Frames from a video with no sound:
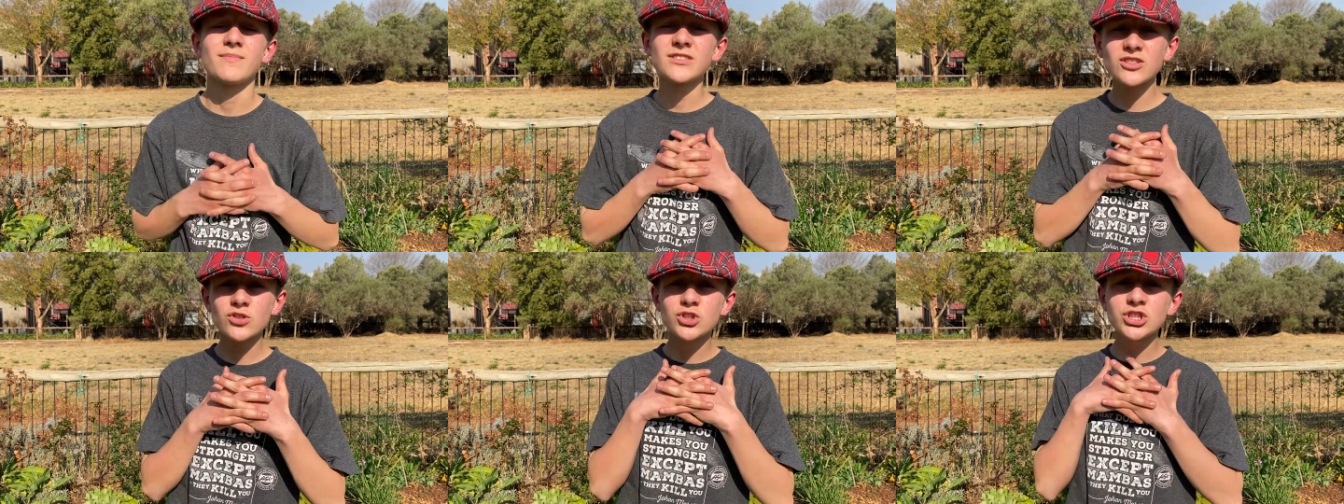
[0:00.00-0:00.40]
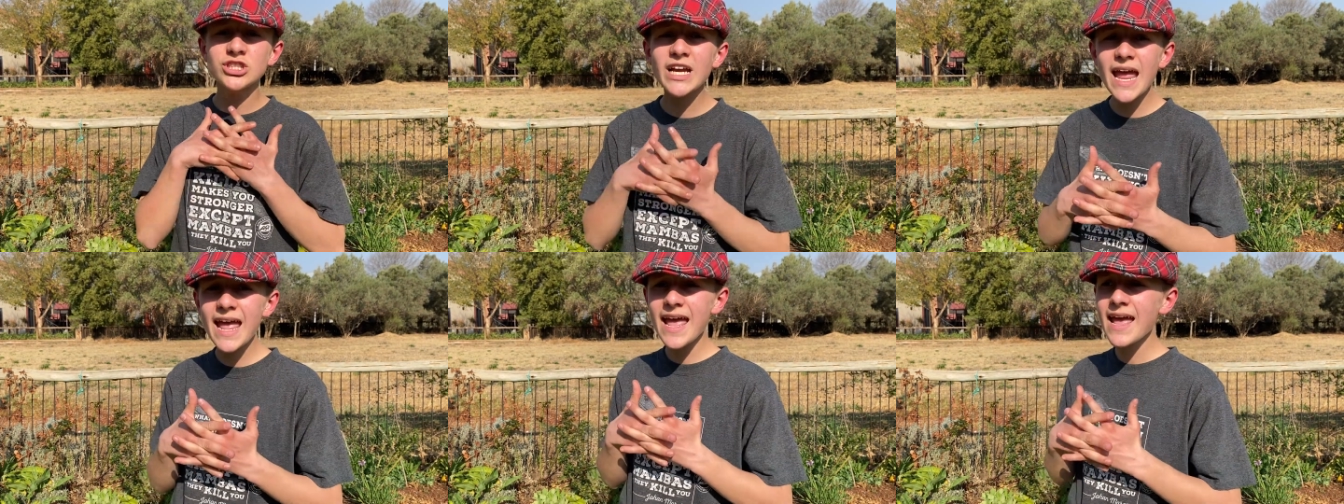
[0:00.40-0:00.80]
So
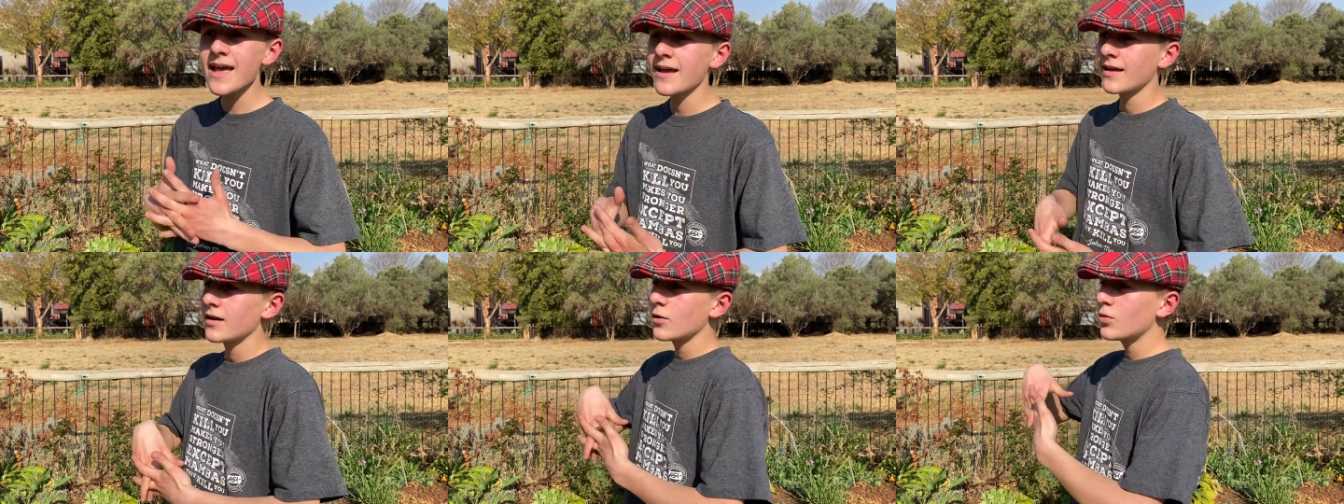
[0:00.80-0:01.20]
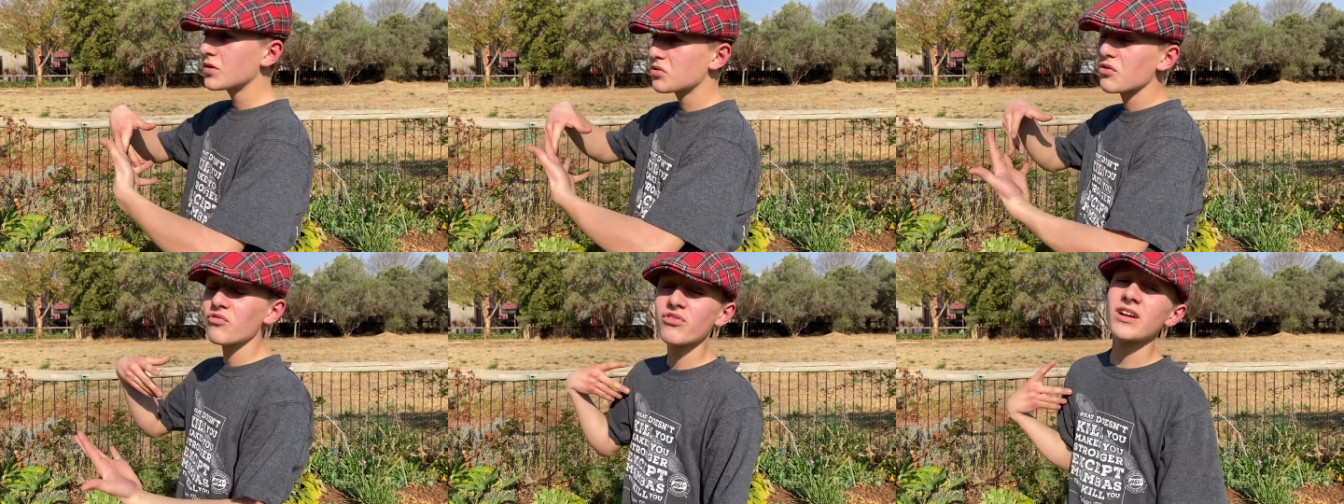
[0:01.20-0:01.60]
share
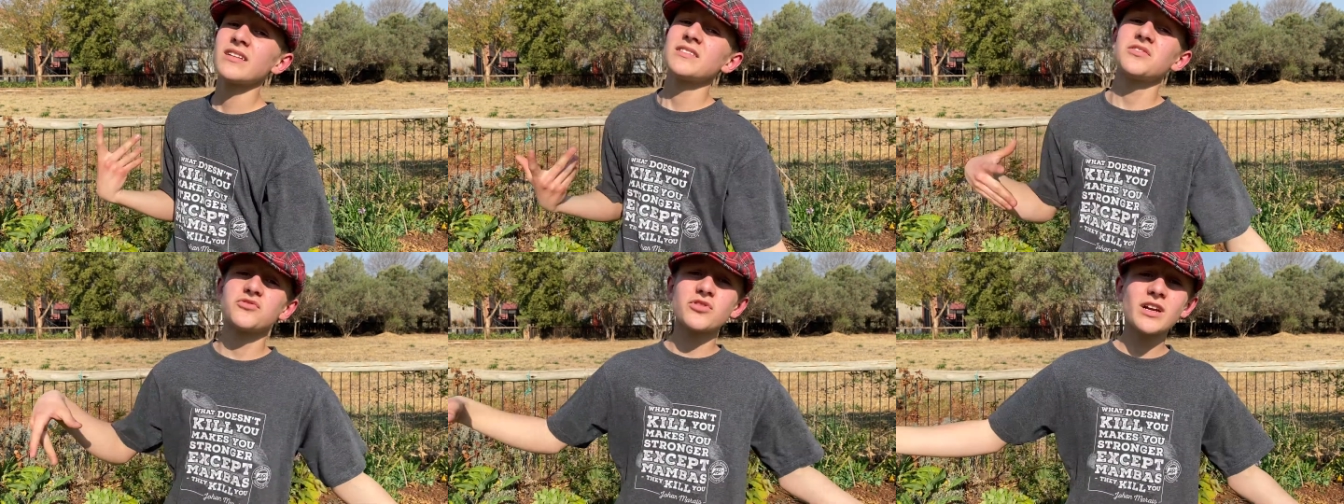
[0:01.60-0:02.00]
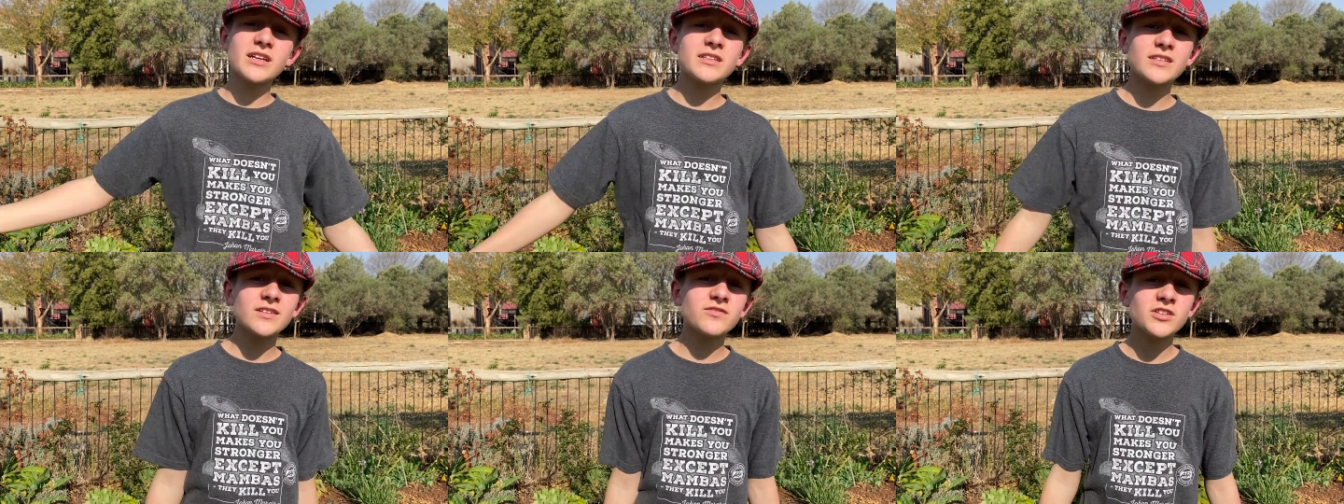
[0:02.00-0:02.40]
with your friends and
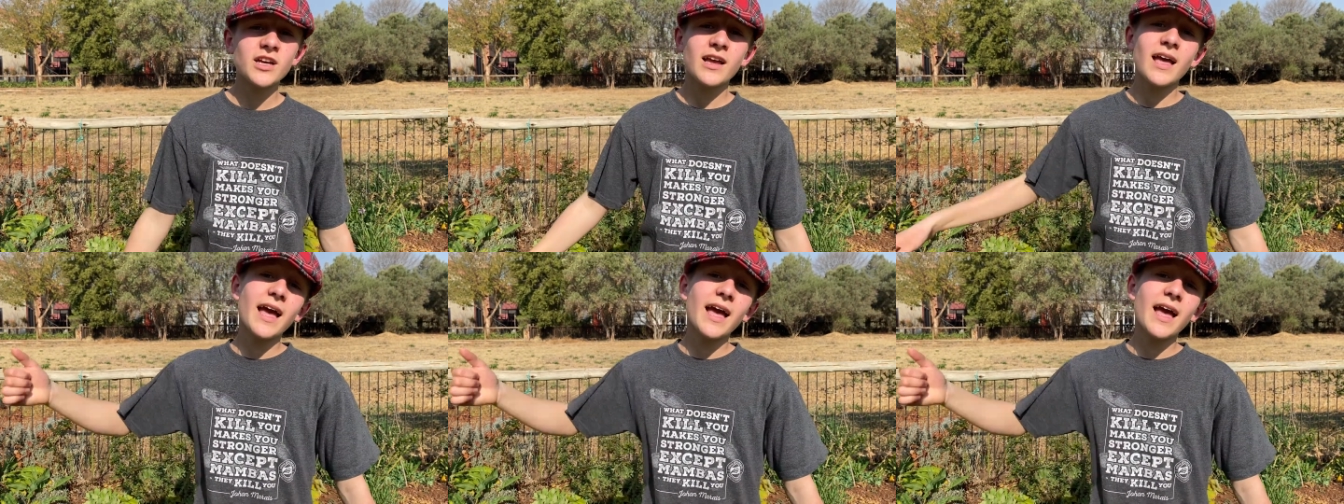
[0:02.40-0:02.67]
relatives,